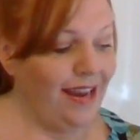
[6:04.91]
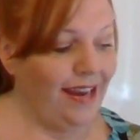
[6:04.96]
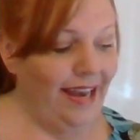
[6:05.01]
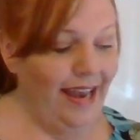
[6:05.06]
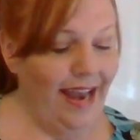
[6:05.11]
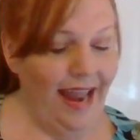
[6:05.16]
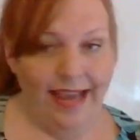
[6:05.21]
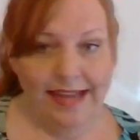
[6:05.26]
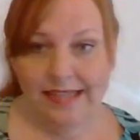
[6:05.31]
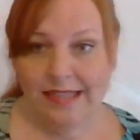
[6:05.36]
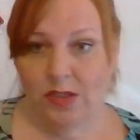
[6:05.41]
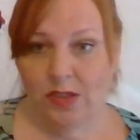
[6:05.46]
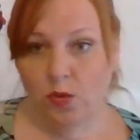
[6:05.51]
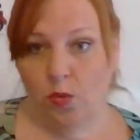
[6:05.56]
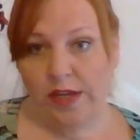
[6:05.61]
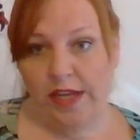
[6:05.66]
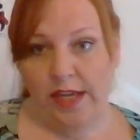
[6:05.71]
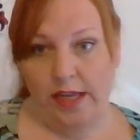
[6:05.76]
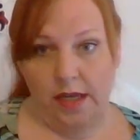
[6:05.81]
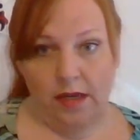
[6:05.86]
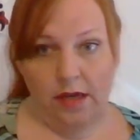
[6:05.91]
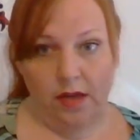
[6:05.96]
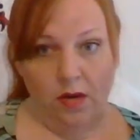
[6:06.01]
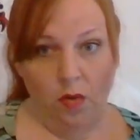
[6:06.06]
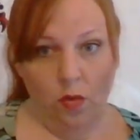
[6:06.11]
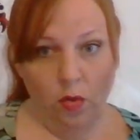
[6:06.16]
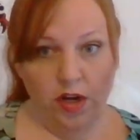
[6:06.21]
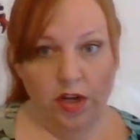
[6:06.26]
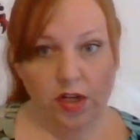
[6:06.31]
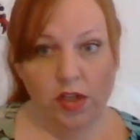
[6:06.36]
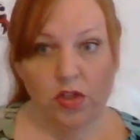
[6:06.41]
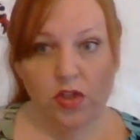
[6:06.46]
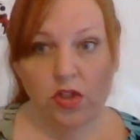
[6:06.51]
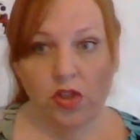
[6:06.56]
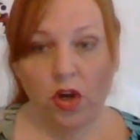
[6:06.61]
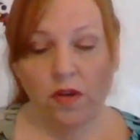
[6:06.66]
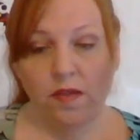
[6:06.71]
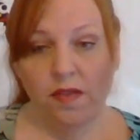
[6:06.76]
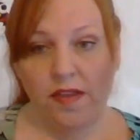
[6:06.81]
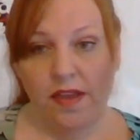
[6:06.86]
Next week, we're going to
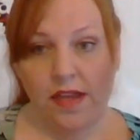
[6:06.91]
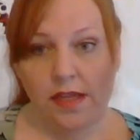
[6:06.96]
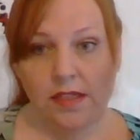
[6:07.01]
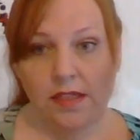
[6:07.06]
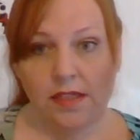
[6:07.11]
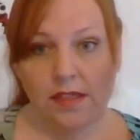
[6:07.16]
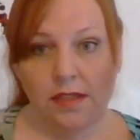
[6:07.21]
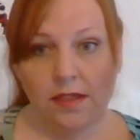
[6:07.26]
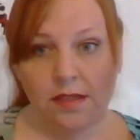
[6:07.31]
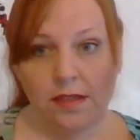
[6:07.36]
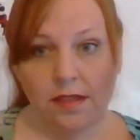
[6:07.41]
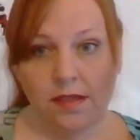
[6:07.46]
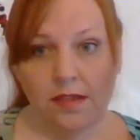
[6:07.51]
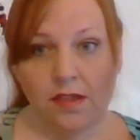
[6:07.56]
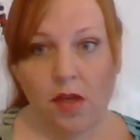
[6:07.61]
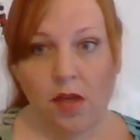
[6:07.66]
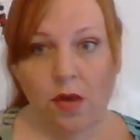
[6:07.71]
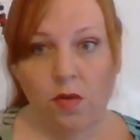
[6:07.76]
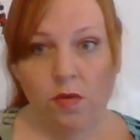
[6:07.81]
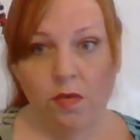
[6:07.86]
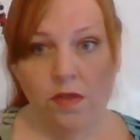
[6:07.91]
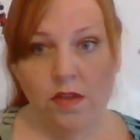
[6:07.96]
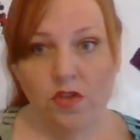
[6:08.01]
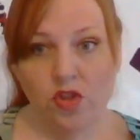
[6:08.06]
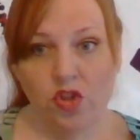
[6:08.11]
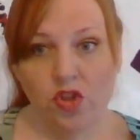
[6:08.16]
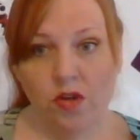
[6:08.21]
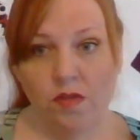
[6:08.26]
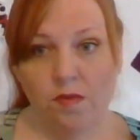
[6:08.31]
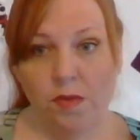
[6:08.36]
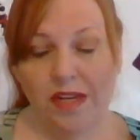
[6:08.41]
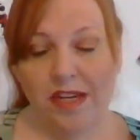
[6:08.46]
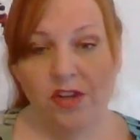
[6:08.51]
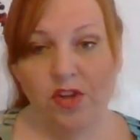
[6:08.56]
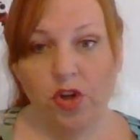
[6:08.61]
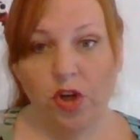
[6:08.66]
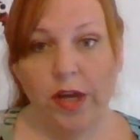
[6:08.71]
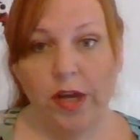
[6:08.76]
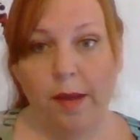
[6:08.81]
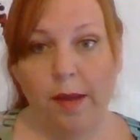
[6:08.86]
start these. So this should have been
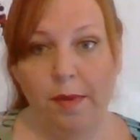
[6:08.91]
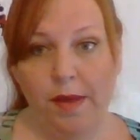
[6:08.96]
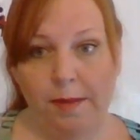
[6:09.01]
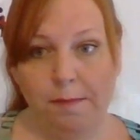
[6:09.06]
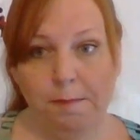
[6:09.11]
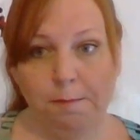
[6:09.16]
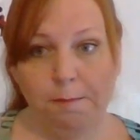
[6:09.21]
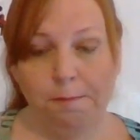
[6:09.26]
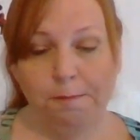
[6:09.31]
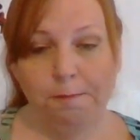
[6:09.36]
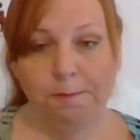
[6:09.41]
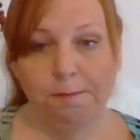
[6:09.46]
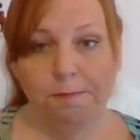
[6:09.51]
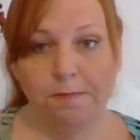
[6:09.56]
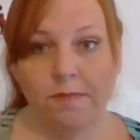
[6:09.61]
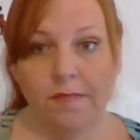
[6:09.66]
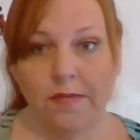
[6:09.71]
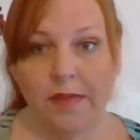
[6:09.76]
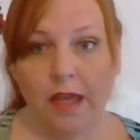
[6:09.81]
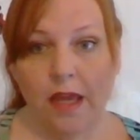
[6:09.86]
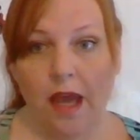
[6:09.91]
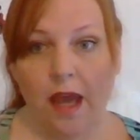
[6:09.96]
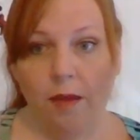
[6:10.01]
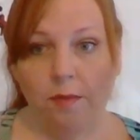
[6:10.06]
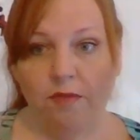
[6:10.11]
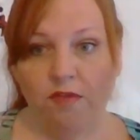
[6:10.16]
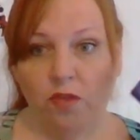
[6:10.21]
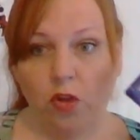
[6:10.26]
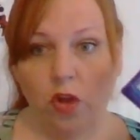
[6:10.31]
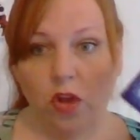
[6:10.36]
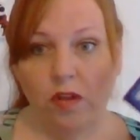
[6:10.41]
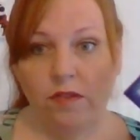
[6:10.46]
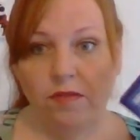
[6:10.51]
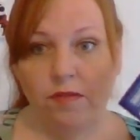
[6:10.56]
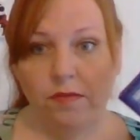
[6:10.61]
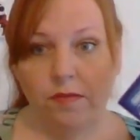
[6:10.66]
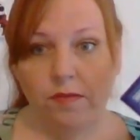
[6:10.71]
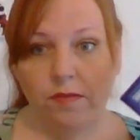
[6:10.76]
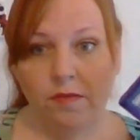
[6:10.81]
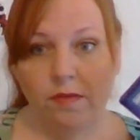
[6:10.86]
in your cubby, full of
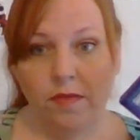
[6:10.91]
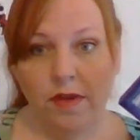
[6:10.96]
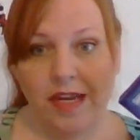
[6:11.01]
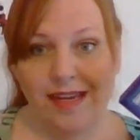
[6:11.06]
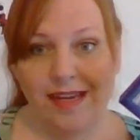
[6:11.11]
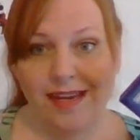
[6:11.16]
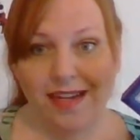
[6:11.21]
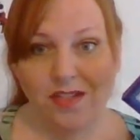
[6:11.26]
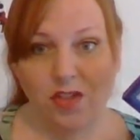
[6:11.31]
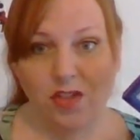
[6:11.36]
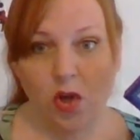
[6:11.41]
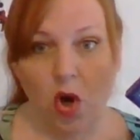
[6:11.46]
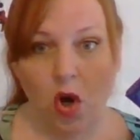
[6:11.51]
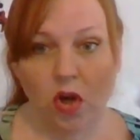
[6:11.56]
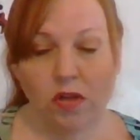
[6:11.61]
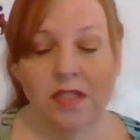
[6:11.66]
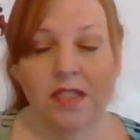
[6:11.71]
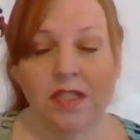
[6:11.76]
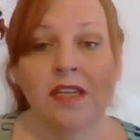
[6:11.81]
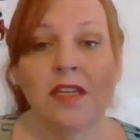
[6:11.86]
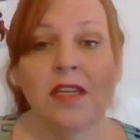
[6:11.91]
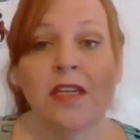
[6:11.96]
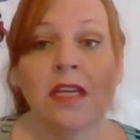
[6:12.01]
index cards.